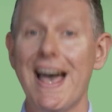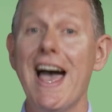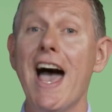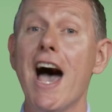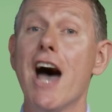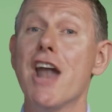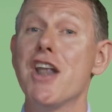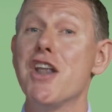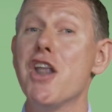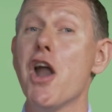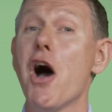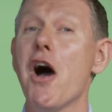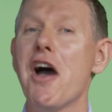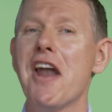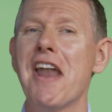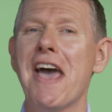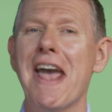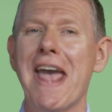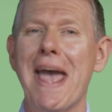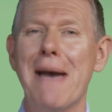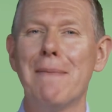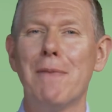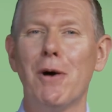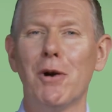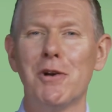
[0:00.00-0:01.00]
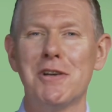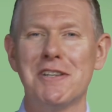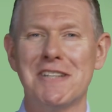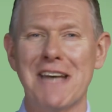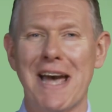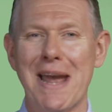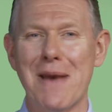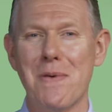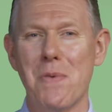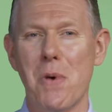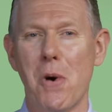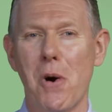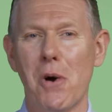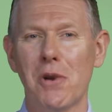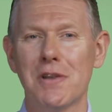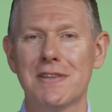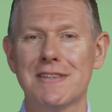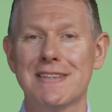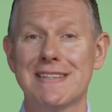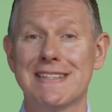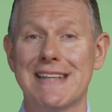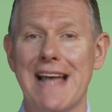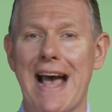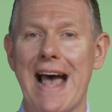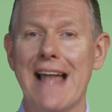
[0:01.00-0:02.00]
At 9 AM on day one,
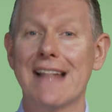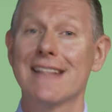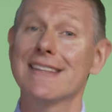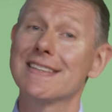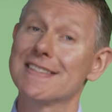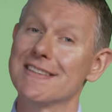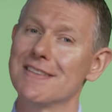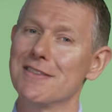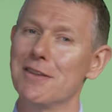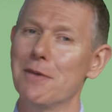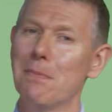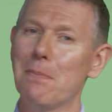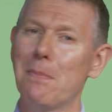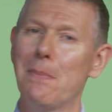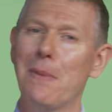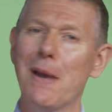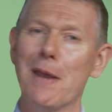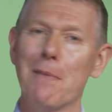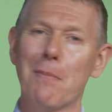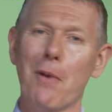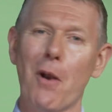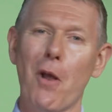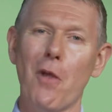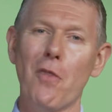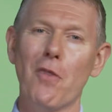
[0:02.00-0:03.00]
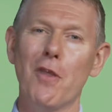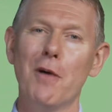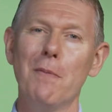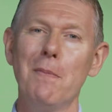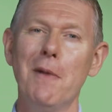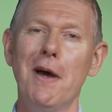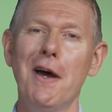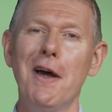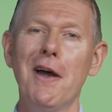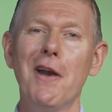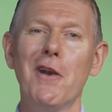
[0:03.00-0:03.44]
stands and the people on them